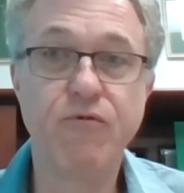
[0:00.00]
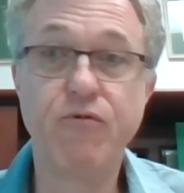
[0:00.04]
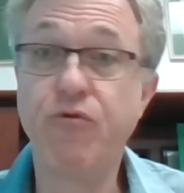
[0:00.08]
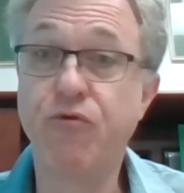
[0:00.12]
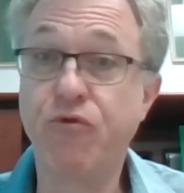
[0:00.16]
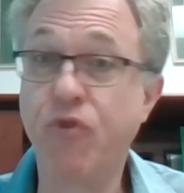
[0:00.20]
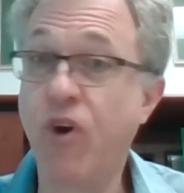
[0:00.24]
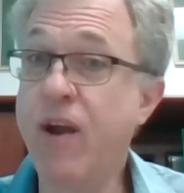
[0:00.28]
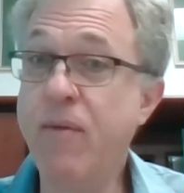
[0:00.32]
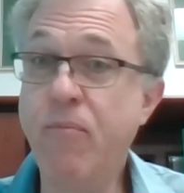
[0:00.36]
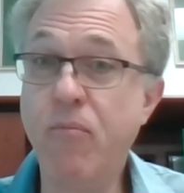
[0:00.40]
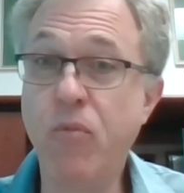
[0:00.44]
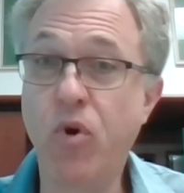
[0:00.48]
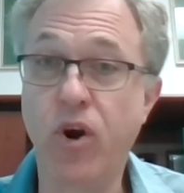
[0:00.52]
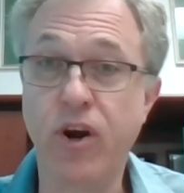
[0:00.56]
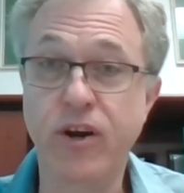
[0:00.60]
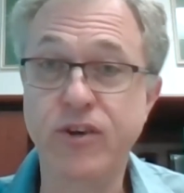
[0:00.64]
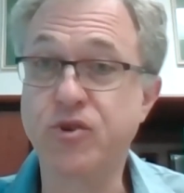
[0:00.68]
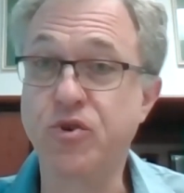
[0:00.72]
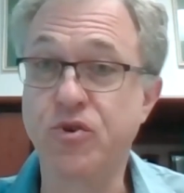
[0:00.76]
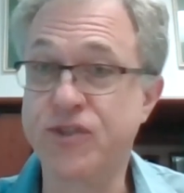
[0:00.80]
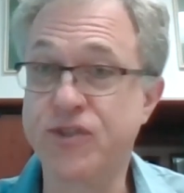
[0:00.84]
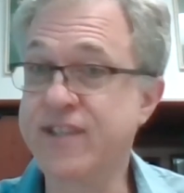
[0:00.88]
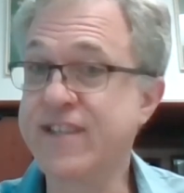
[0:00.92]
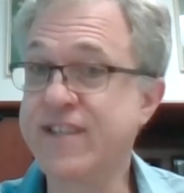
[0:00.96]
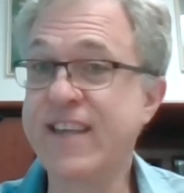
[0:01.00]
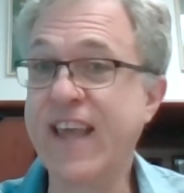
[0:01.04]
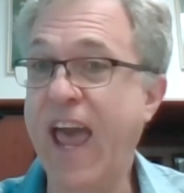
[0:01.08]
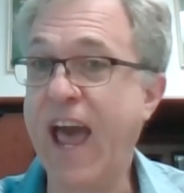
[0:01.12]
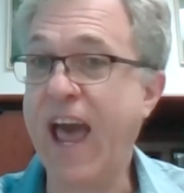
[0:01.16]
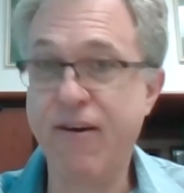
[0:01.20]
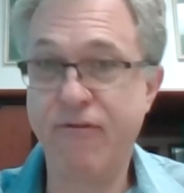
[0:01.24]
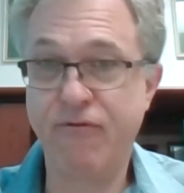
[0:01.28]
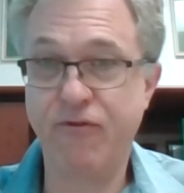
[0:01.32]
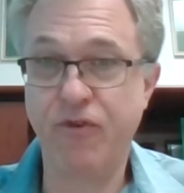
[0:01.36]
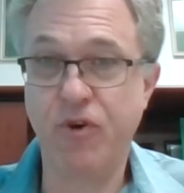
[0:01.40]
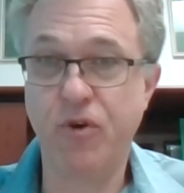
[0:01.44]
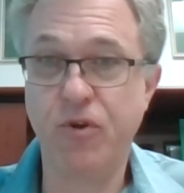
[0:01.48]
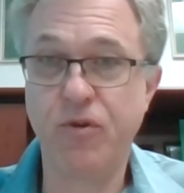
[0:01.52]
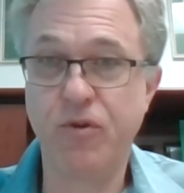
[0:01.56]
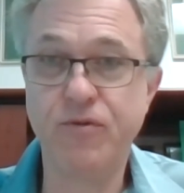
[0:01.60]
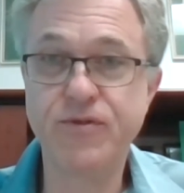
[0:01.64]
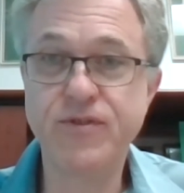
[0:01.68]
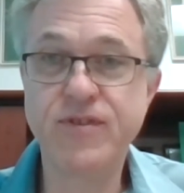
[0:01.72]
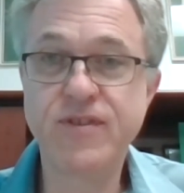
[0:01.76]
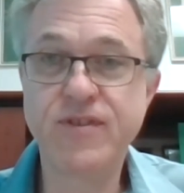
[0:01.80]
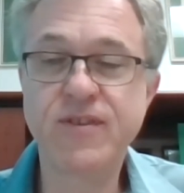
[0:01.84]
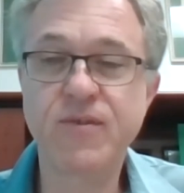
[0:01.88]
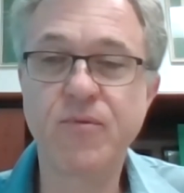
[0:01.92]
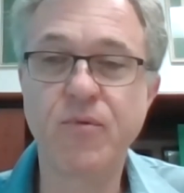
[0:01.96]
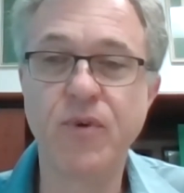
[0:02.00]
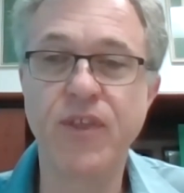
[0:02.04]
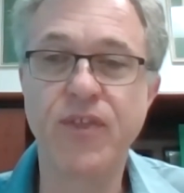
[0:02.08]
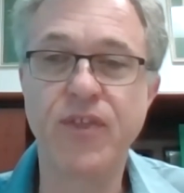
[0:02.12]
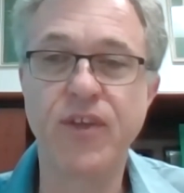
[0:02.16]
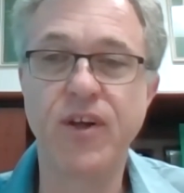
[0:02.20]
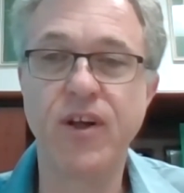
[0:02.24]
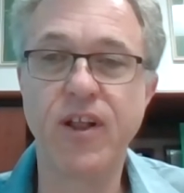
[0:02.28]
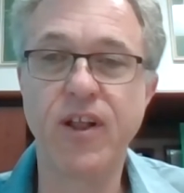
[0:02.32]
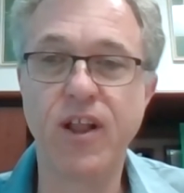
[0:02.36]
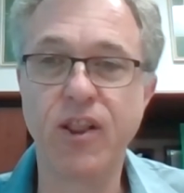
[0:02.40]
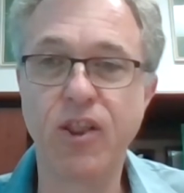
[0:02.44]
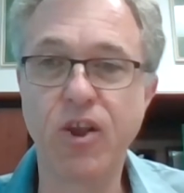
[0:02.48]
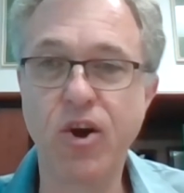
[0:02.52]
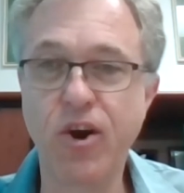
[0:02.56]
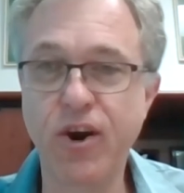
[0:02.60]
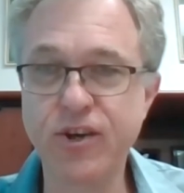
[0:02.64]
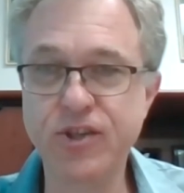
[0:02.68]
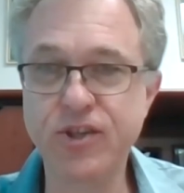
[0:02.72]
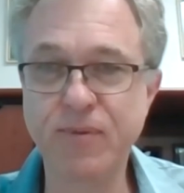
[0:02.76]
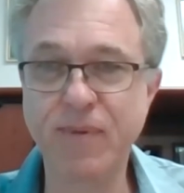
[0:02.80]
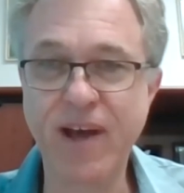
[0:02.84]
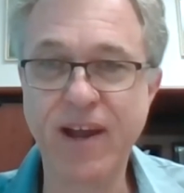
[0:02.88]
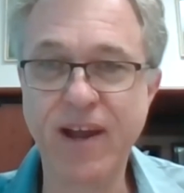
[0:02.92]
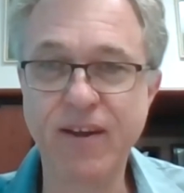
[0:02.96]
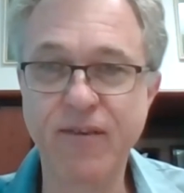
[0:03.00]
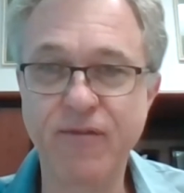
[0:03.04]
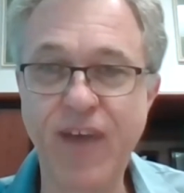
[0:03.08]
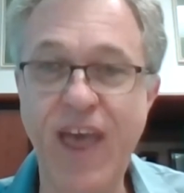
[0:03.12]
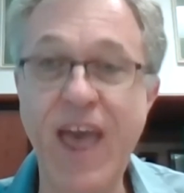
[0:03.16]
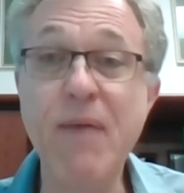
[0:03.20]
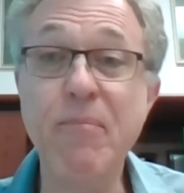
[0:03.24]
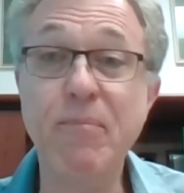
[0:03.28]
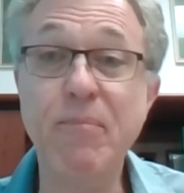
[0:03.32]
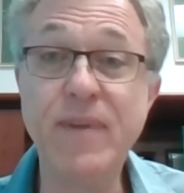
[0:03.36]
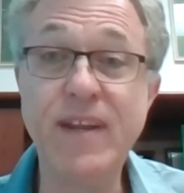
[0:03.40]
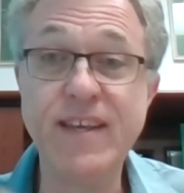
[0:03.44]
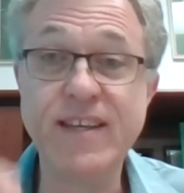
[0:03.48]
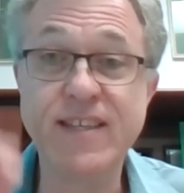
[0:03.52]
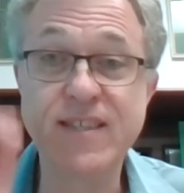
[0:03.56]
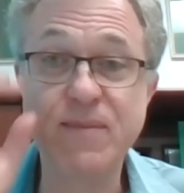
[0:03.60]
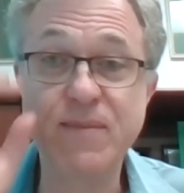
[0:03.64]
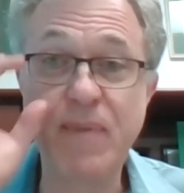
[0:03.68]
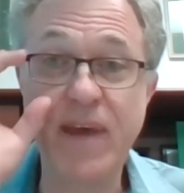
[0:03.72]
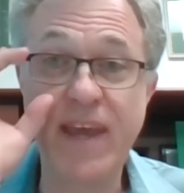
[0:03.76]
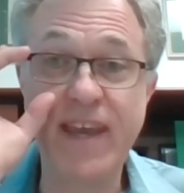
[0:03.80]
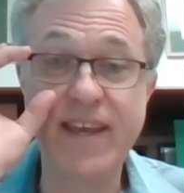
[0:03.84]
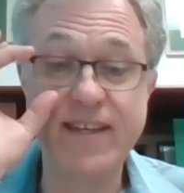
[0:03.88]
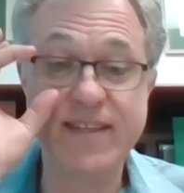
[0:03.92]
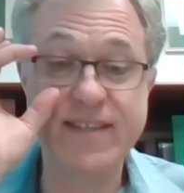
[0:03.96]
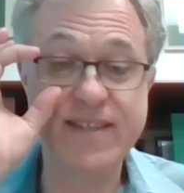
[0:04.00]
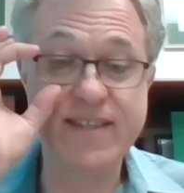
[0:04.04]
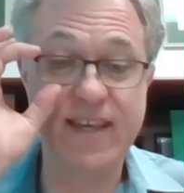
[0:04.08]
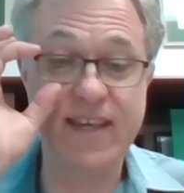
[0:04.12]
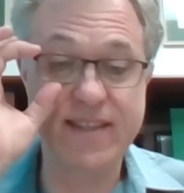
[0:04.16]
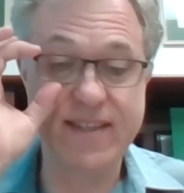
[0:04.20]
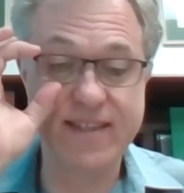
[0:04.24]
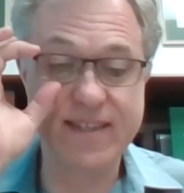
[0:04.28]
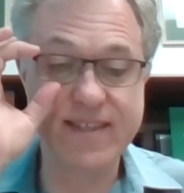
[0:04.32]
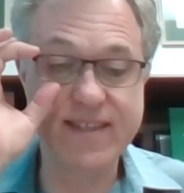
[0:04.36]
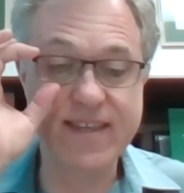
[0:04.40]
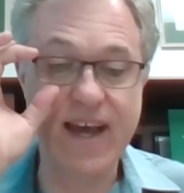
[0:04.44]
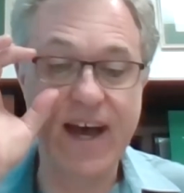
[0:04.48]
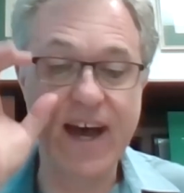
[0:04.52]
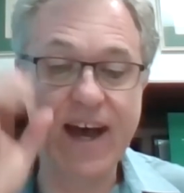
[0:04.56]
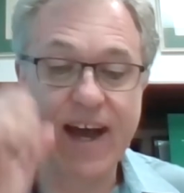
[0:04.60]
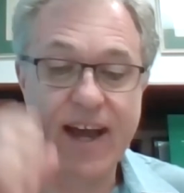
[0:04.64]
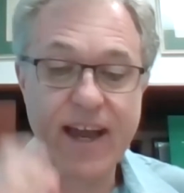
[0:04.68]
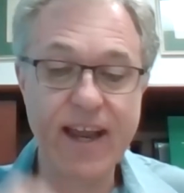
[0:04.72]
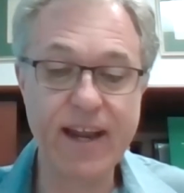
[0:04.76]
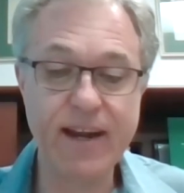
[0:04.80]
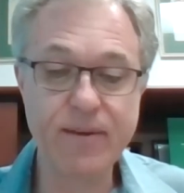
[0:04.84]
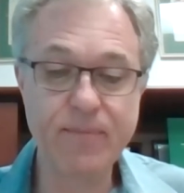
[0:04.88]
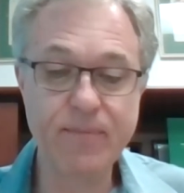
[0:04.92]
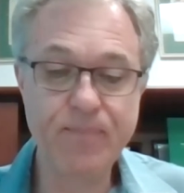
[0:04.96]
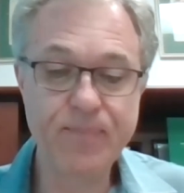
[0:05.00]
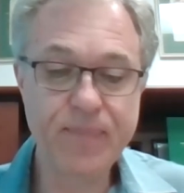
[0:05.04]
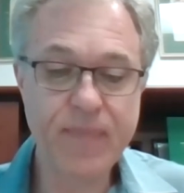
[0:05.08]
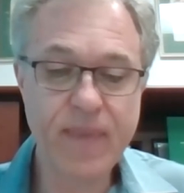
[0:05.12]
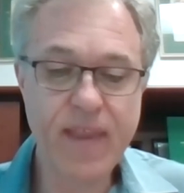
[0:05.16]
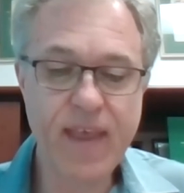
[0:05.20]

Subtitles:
frameworks or scaffolds with a large amount of empty space inside.